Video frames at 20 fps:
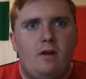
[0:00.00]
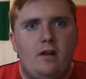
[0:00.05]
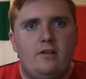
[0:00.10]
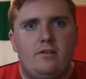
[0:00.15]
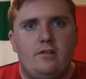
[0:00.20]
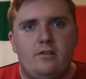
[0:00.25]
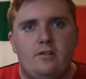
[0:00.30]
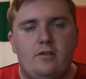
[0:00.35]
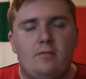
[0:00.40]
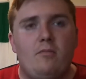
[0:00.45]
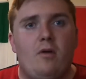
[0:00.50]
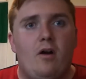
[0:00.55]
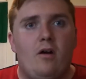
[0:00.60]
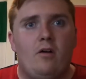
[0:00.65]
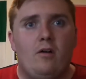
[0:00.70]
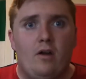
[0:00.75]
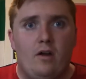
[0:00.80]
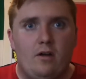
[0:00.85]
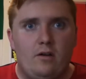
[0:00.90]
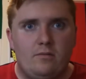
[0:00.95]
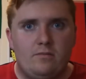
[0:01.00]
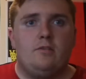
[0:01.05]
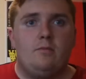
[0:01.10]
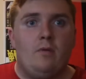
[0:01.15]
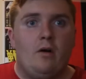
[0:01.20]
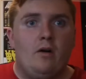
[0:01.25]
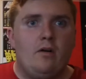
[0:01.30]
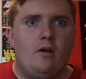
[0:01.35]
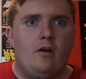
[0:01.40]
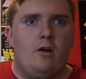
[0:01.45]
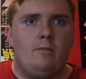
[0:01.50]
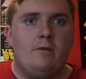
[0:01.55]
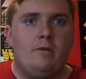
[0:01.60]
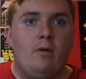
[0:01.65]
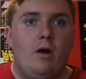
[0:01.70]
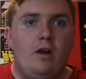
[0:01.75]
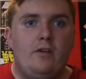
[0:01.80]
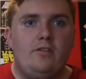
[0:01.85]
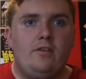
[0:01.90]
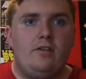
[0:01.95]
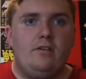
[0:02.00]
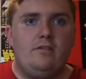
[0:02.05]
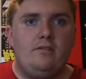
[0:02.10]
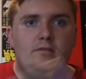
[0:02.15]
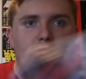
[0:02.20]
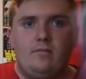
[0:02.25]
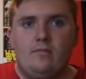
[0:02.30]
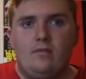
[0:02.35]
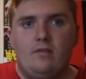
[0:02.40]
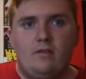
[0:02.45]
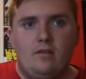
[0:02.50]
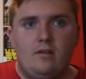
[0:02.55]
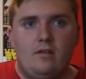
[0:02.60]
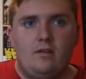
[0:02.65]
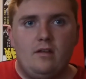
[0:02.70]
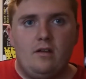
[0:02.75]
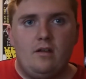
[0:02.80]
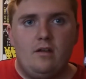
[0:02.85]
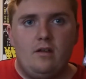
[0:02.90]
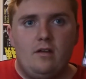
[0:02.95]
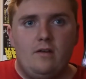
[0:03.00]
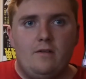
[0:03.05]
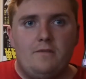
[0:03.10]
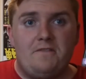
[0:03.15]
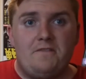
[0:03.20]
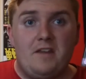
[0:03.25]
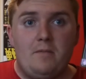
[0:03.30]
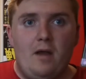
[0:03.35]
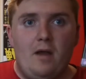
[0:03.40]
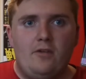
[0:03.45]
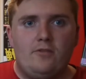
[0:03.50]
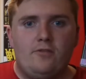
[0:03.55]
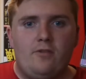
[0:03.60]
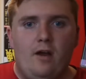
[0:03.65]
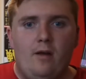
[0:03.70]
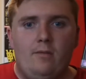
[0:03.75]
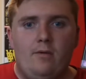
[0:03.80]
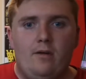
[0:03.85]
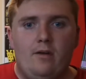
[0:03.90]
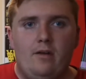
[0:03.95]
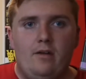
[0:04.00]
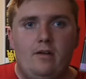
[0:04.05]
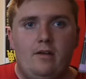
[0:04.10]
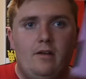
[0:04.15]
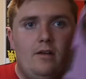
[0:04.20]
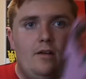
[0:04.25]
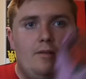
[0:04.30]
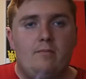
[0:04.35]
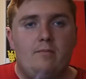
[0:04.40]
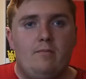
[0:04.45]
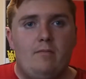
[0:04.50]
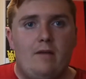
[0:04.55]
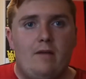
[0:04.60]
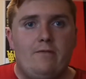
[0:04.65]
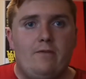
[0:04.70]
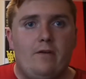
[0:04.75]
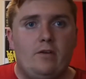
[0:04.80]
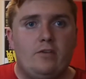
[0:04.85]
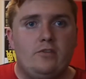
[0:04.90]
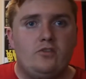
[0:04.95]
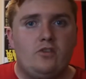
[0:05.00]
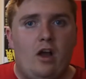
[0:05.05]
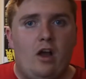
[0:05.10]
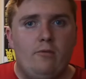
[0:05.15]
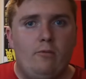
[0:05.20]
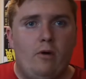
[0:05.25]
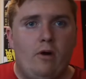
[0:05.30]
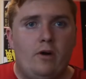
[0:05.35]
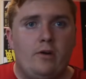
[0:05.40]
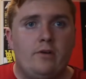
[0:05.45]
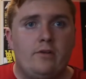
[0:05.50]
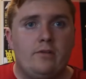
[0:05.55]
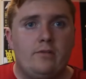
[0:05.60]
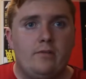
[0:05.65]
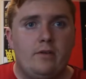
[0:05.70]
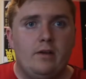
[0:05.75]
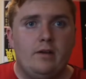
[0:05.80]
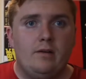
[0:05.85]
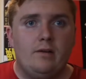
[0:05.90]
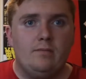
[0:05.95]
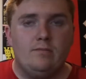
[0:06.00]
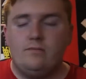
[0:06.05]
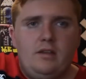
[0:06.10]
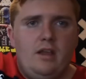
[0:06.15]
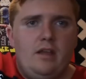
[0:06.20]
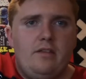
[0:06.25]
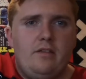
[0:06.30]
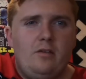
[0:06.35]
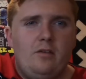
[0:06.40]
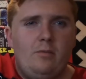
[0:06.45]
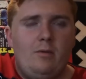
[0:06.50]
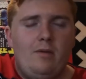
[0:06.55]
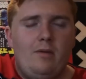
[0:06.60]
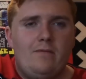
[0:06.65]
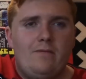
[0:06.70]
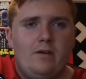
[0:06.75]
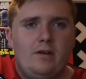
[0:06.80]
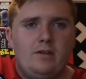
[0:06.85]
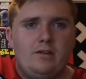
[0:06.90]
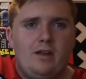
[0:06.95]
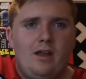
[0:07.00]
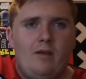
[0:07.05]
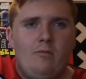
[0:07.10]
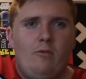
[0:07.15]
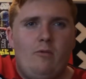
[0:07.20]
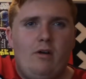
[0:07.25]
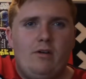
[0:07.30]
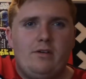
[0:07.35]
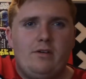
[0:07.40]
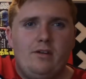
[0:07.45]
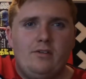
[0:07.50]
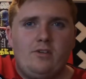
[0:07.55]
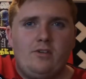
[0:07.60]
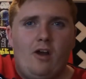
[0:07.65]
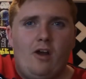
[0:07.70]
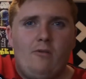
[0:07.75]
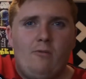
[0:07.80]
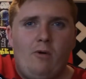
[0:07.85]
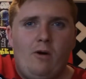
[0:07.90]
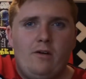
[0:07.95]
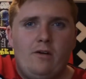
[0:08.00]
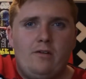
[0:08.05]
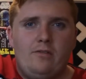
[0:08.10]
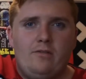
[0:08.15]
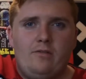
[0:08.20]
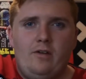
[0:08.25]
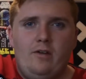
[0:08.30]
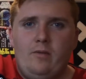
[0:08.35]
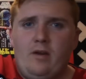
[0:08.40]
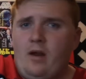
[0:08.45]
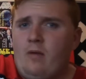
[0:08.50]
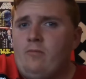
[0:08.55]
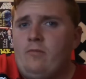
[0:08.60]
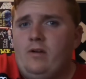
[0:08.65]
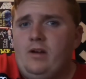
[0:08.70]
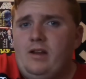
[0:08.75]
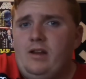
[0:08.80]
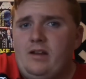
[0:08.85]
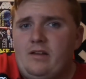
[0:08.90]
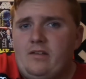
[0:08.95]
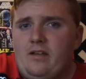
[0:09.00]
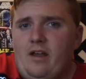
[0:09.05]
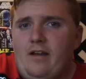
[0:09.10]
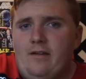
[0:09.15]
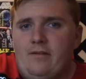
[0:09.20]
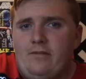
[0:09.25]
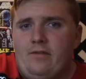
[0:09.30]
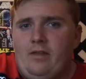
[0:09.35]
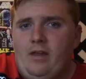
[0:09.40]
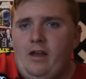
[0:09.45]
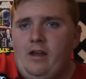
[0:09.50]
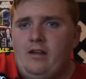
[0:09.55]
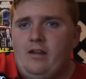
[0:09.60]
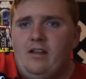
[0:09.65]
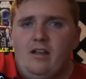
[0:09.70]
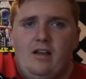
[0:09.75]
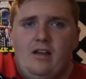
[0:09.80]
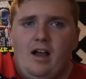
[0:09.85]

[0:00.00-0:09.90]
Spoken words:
on to tomorrow. Tomorrow I'll be watching Female Trouble, my first John Waters film. Yeah, this will be my first time watching a John Waters film, and I'm really excited for that.